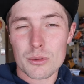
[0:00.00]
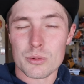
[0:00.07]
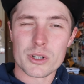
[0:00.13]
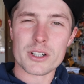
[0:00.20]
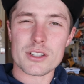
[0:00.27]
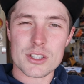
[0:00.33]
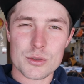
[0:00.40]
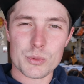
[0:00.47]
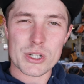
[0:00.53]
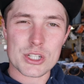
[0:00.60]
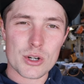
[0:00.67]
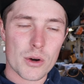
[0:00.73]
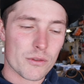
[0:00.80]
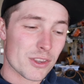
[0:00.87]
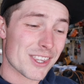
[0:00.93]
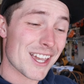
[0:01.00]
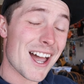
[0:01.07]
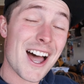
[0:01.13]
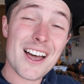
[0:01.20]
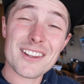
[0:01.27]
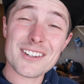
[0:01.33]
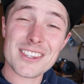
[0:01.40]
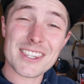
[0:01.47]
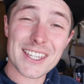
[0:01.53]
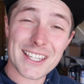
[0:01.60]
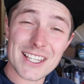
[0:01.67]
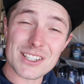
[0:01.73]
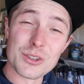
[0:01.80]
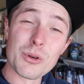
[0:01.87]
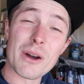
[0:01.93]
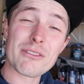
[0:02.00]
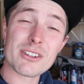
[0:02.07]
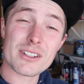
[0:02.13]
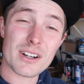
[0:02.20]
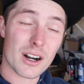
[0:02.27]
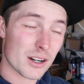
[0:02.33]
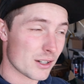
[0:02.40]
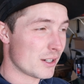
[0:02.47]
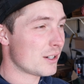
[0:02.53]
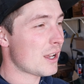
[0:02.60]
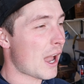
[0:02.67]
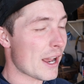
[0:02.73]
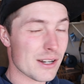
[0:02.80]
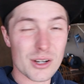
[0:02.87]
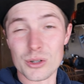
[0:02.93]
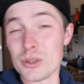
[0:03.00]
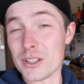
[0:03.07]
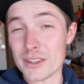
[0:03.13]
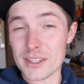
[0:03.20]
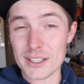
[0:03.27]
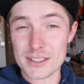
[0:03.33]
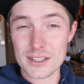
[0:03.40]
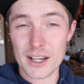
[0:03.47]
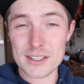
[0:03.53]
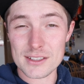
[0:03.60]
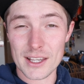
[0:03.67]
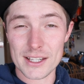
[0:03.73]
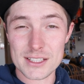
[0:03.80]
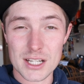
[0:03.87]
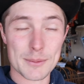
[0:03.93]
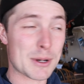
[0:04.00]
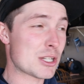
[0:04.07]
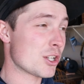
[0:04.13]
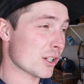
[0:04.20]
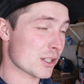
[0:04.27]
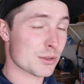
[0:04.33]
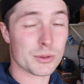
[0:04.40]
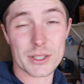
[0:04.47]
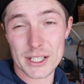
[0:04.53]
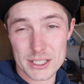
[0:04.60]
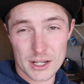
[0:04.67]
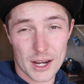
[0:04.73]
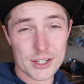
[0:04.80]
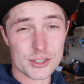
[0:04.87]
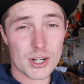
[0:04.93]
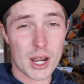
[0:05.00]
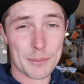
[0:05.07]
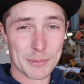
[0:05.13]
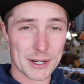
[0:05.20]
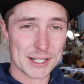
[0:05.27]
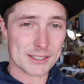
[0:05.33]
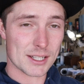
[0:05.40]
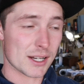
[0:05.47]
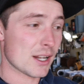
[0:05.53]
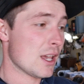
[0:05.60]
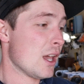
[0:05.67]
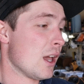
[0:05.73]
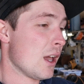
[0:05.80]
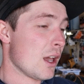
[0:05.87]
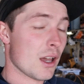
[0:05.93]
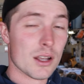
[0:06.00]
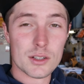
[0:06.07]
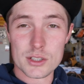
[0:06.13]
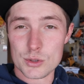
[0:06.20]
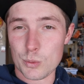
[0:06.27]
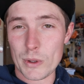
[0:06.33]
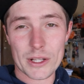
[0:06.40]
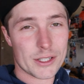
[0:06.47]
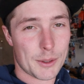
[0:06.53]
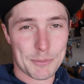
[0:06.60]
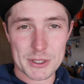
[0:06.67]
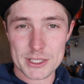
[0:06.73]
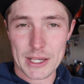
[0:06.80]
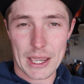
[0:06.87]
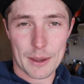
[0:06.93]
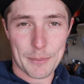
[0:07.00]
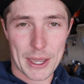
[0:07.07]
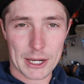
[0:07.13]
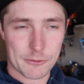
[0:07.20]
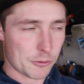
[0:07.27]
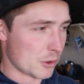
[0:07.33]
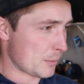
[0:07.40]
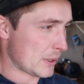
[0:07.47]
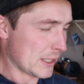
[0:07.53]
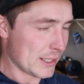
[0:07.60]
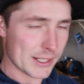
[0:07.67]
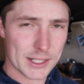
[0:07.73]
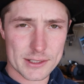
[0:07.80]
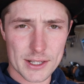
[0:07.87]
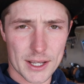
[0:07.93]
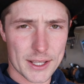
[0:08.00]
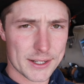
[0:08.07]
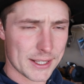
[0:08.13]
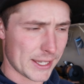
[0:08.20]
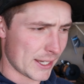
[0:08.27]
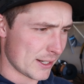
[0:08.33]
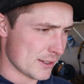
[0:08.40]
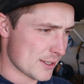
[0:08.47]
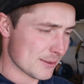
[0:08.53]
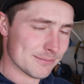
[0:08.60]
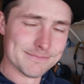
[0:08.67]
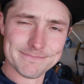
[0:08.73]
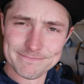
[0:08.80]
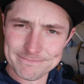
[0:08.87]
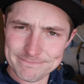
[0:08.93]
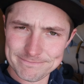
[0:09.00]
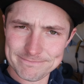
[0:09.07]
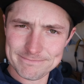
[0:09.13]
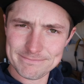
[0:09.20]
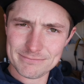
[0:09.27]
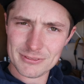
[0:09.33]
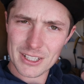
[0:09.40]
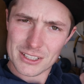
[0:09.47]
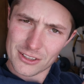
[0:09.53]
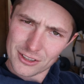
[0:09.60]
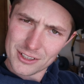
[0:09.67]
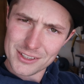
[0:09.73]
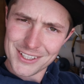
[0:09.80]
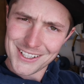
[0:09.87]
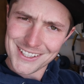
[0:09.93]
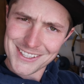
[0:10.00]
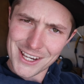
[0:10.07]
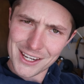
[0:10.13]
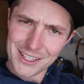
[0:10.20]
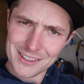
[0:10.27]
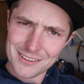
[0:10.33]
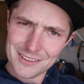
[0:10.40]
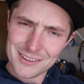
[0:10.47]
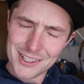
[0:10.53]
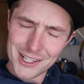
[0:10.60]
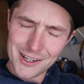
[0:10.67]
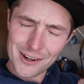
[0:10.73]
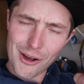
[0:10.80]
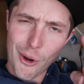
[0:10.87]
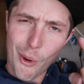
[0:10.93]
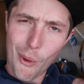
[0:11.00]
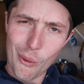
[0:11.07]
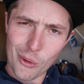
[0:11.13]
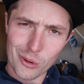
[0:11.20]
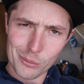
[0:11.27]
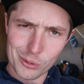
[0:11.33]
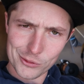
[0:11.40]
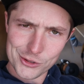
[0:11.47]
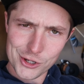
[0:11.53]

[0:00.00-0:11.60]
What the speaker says: we're gonna switch over. The other thing is, I know who did the exhaust last time. I took it to an exhaust shop and I said, just weld up this cat back for me, get it done, and as you're gonna see in a second, they did a horrible